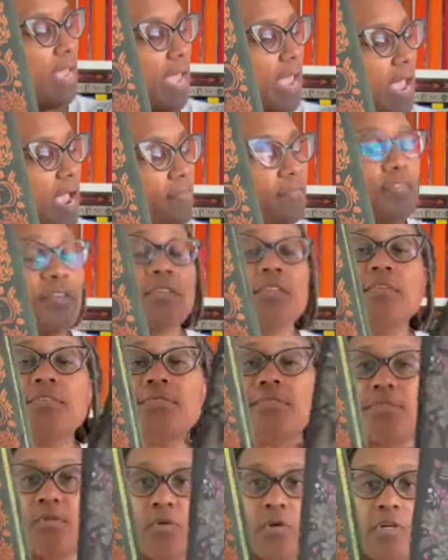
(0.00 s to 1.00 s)
After the
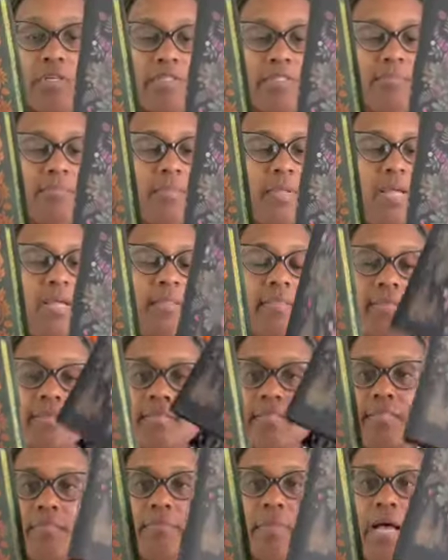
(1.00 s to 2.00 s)
Forest. This
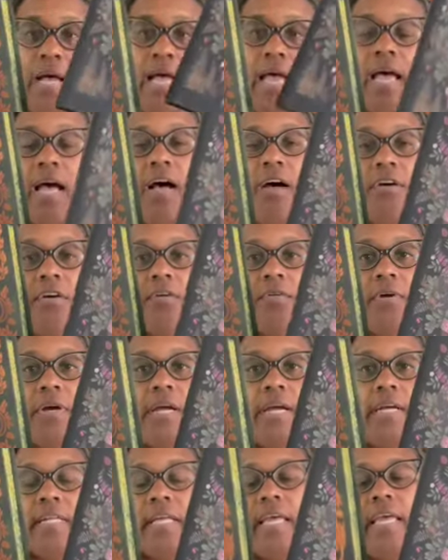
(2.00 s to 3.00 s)
is my Owl
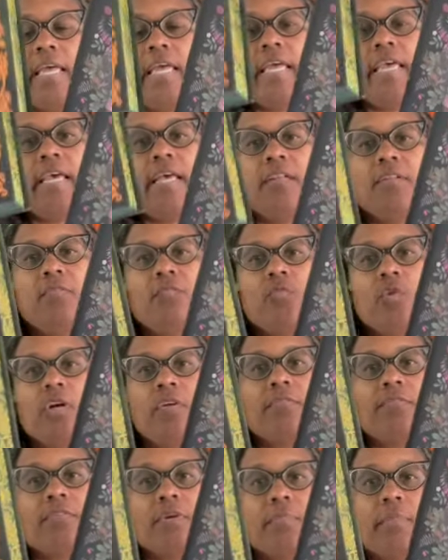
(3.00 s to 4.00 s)
Crate and
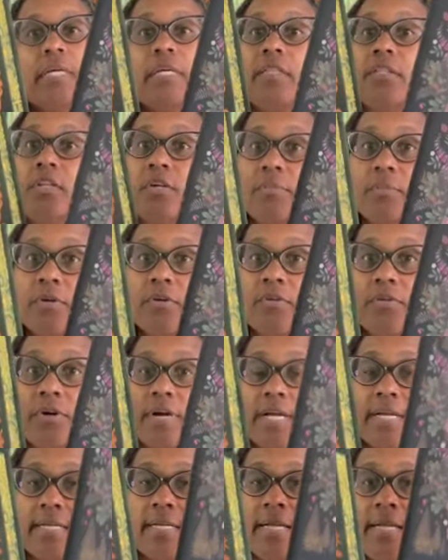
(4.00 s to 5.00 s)
one from
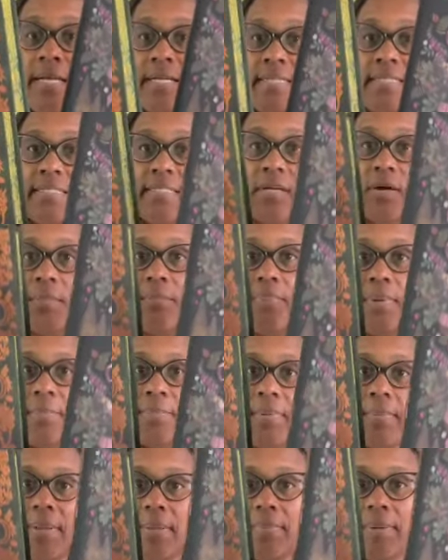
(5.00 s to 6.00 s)
Illumicrate. So, boom, boom,
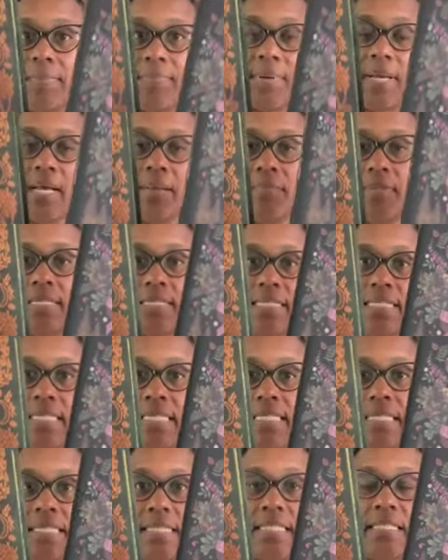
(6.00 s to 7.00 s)
boom, boom, boom. Let's
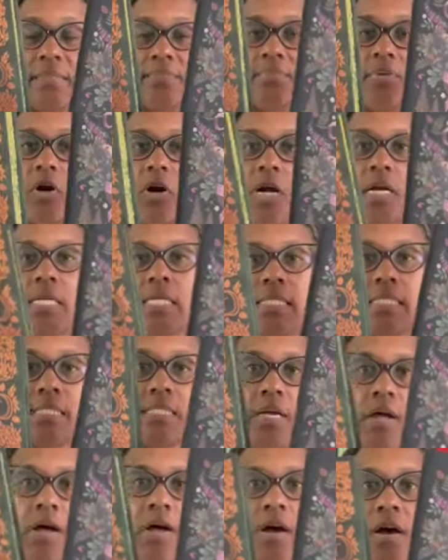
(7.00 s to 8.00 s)
get this party
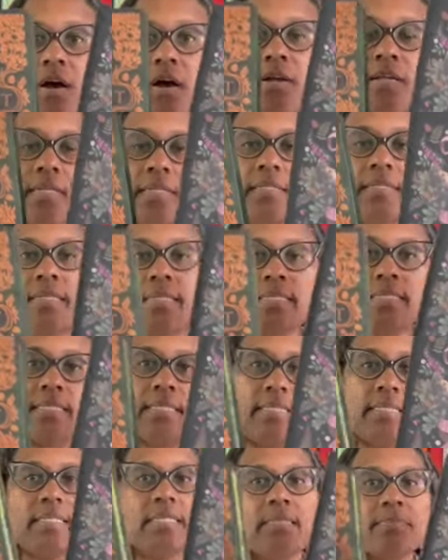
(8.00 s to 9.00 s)
started. Let's
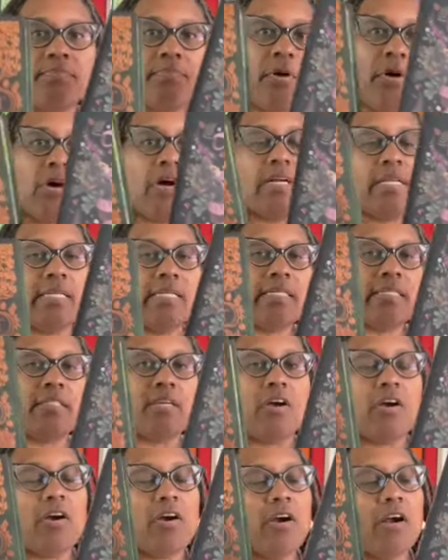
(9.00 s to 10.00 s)
get this party
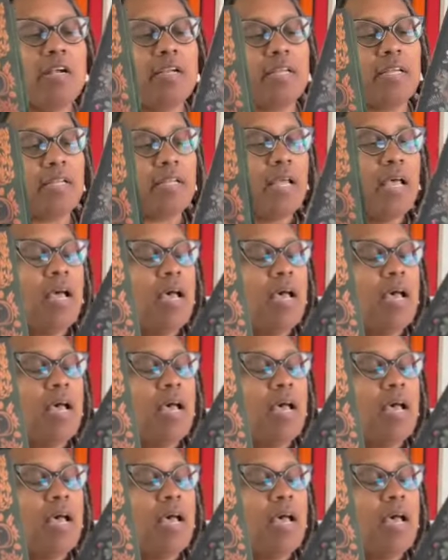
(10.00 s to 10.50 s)
started.